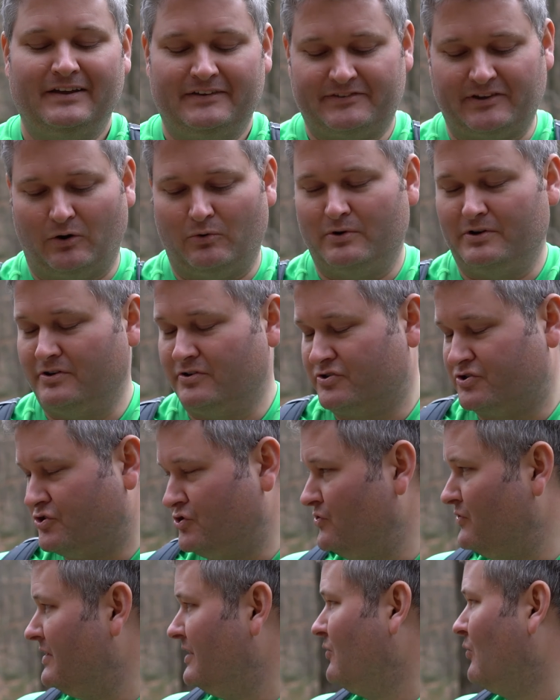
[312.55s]
So when you're
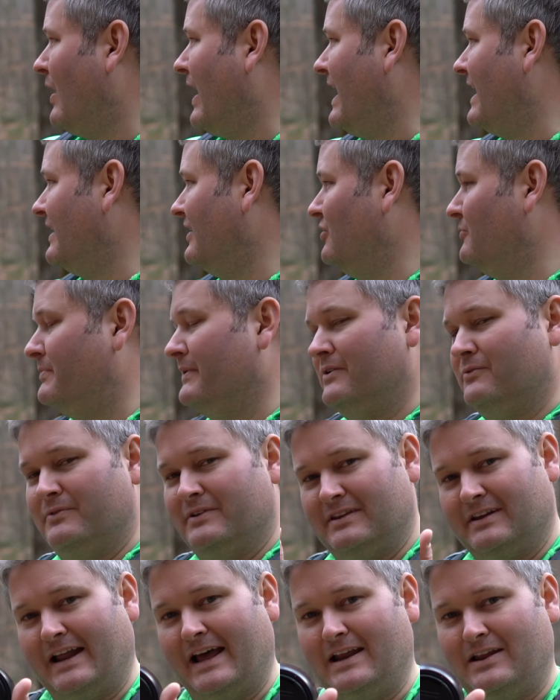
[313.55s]
shooting wide open
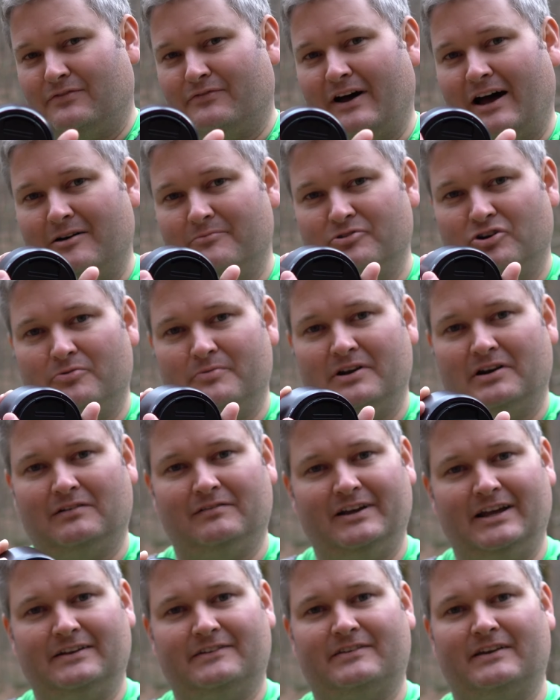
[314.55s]
with an 85 millimeter
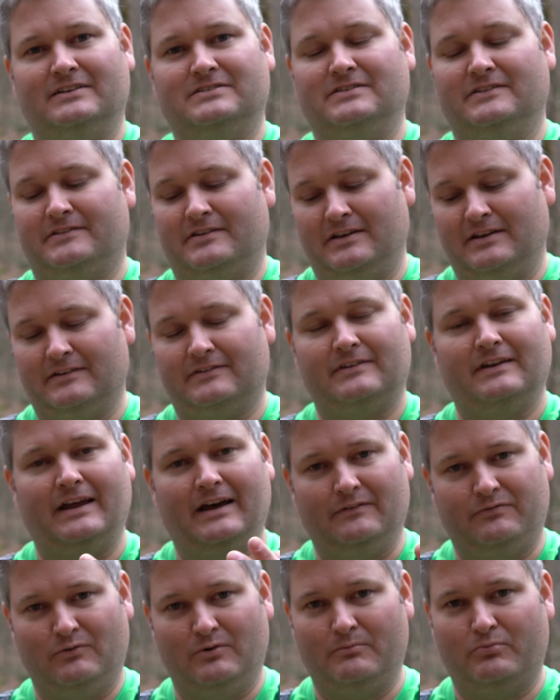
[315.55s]
lens such as this at
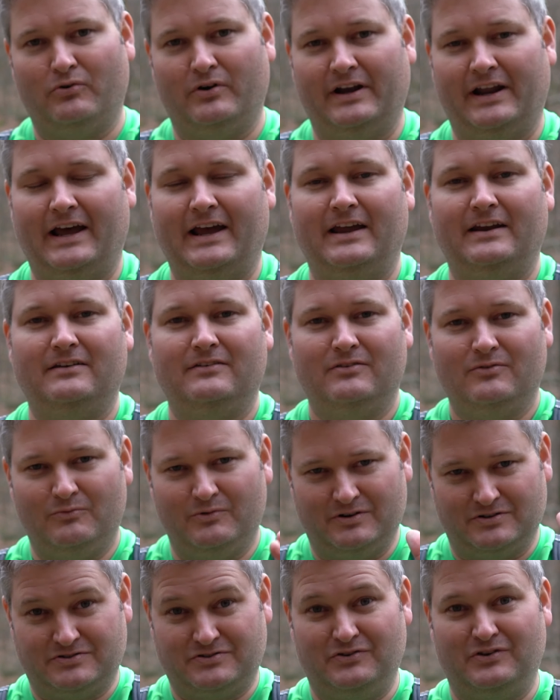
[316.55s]
f1.8,
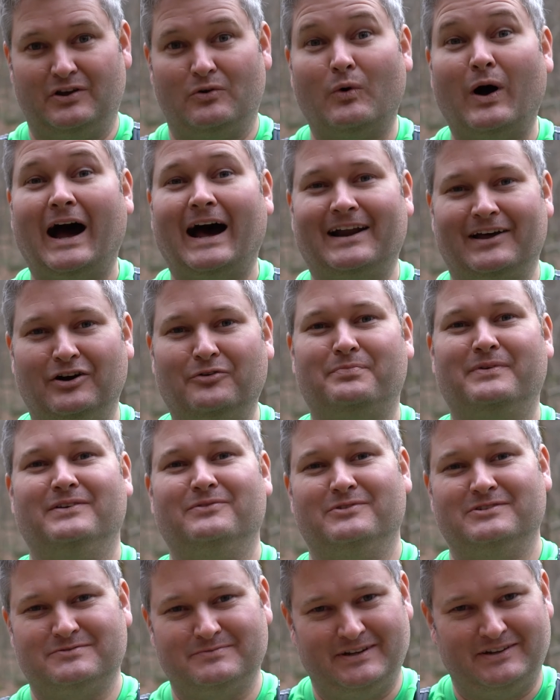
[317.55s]
when you're shooting wide
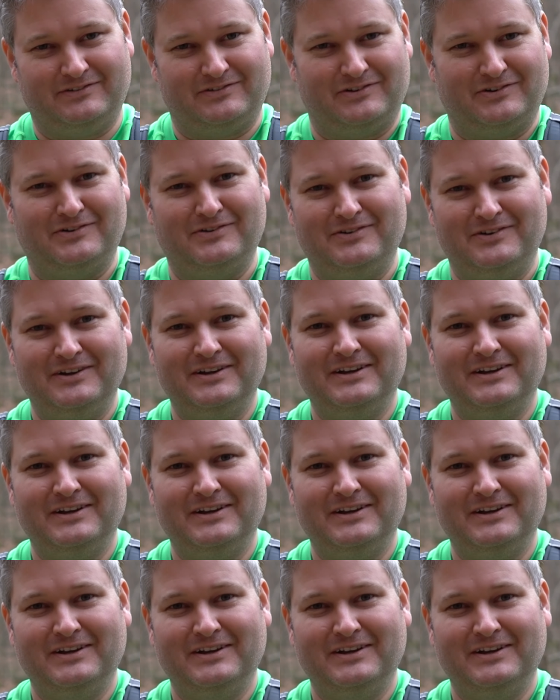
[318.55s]
open, which means your,